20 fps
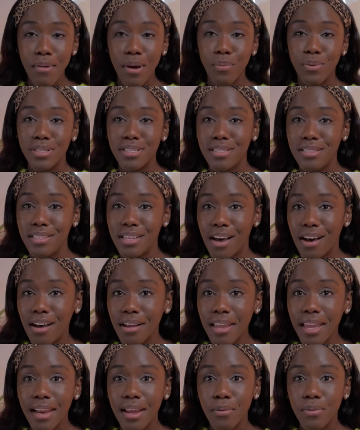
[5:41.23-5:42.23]
I was
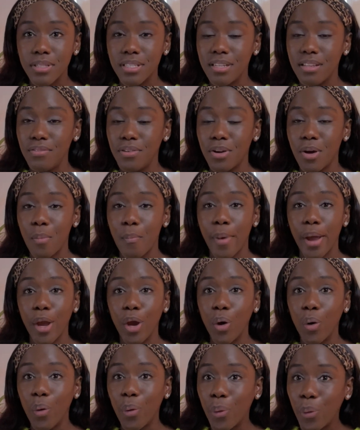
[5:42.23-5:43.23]
young and I was living on
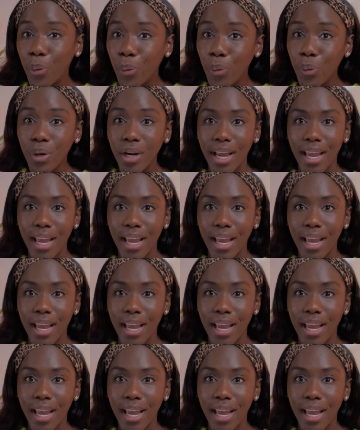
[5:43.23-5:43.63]
my own.